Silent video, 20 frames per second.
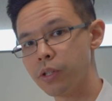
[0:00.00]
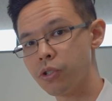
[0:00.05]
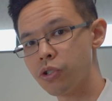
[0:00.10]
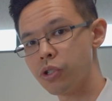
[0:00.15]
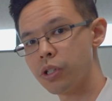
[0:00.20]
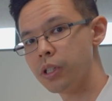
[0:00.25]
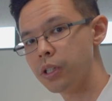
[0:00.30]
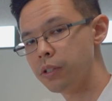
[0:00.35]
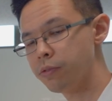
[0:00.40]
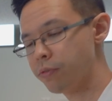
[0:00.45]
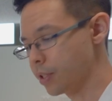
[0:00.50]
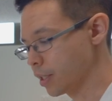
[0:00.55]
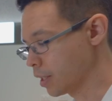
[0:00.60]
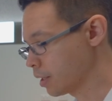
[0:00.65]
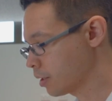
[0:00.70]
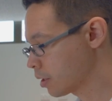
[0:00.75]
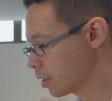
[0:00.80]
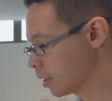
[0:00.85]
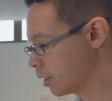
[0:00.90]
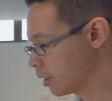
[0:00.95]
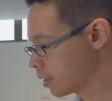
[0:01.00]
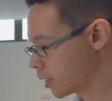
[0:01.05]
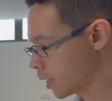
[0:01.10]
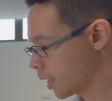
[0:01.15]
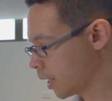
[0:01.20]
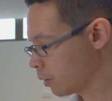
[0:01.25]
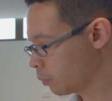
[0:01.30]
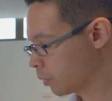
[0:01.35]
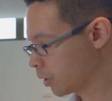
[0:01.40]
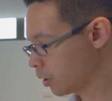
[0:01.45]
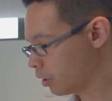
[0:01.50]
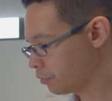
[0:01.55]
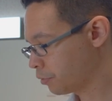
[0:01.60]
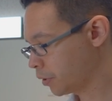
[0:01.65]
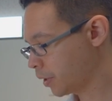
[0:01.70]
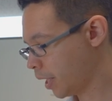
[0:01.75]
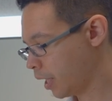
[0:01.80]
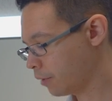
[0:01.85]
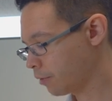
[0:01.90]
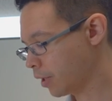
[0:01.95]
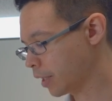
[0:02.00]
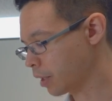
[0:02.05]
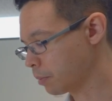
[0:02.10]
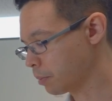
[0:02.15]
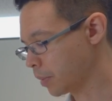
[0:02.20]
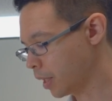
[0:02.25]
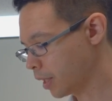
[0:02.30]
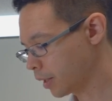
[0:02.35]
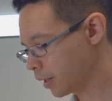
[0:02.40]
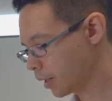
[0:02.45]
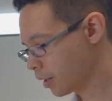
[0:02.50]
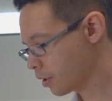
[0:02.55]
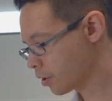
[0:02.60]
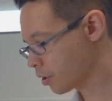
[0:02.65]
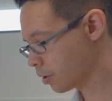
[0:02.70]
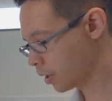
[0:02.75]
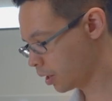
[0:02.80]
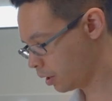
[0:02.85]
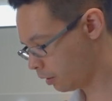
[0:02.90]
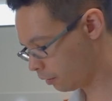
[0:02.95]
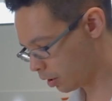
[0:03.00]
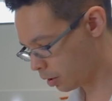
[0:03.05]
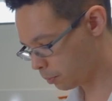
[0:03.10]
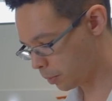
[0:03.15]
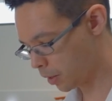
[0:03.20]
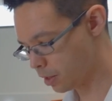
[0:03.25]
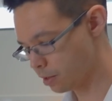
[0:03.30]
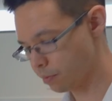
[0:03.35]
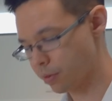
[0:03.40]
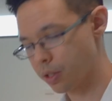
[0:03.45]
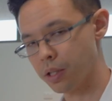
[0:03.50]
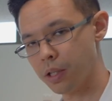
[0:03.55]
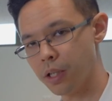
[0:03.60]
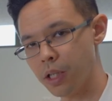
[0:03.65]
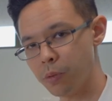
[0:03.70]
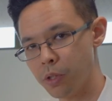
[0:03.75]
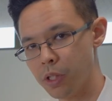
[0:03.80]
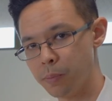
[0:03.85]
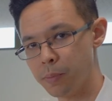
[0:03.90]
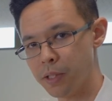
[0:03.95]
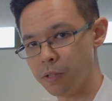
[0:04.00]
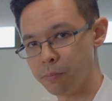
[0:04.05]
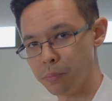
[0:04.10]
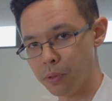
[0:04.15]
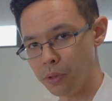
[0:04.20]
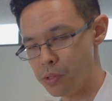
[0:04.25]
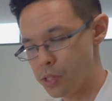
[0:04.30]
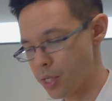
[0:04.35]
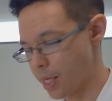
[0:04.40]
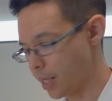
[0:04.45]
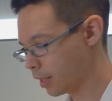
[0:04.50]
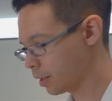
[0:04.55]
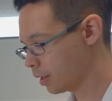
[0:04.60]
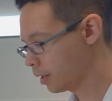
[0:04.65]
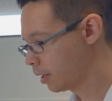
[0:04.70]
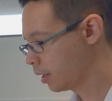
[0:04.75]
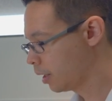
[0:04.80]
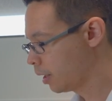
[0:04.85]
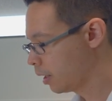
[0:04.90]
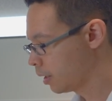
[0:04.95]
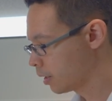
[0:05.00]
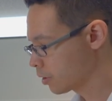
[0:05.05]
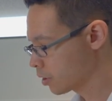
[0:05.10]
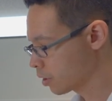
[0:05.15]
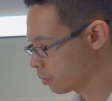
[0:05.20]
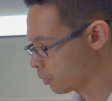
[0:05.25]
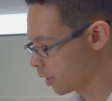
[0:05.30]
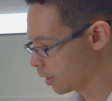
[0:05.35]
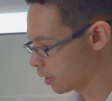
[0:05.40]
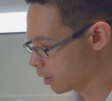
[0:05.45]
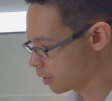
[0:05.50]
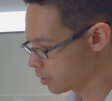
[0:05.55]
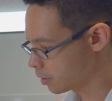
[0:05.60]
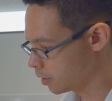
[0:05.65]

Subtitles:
achieve this is that we often have like a marking. So here I've got a piece of card with a bit of blue tack, so I could